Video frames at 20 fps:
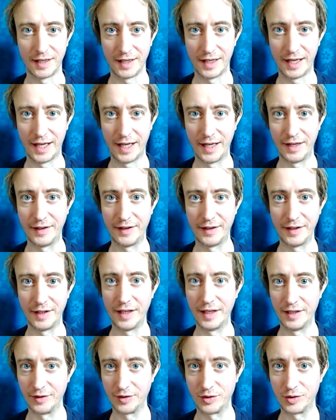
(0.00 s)
And
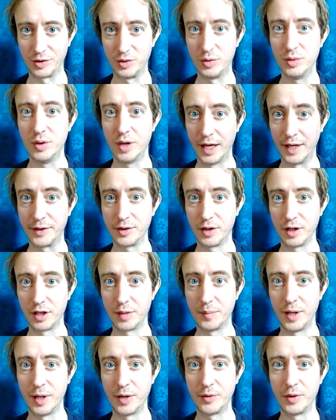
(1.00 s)
it's true, I talk
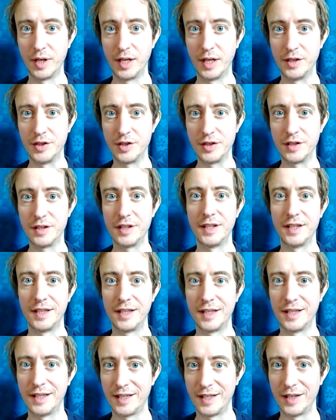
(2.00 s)
about religion
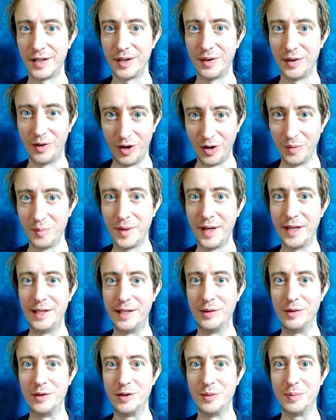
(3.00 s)
on my
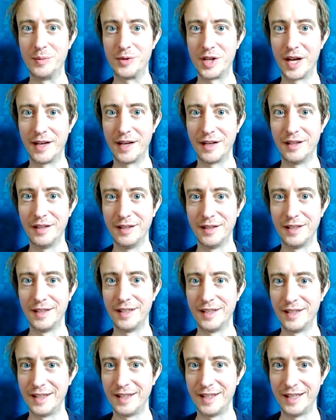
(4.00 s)
YouTube channel.
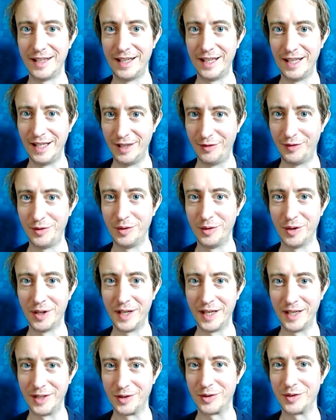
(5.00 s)
If you are
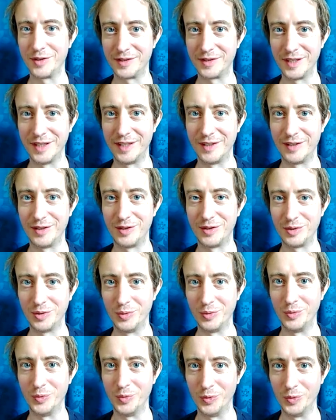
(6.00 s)
interested
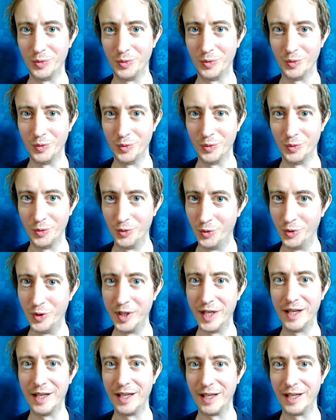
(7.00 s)
to
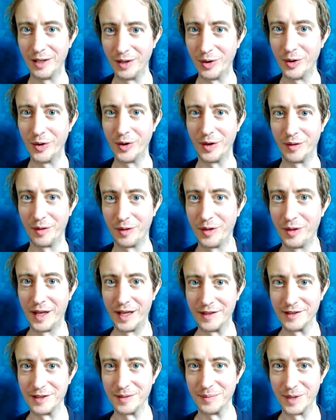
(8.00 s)
really learn
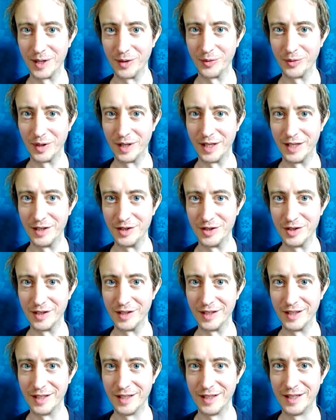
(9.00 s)
things about religion,
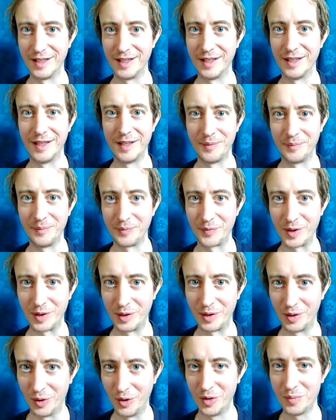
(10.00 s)

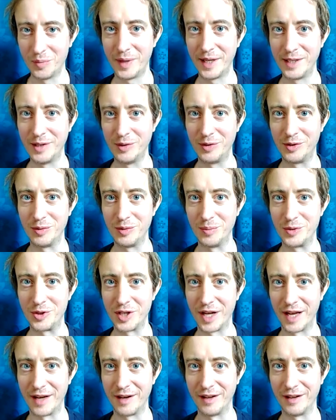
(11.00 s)
go to my YouTube
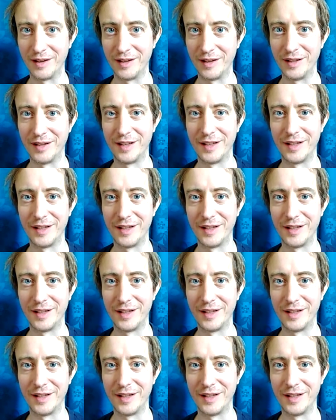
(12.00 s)
channel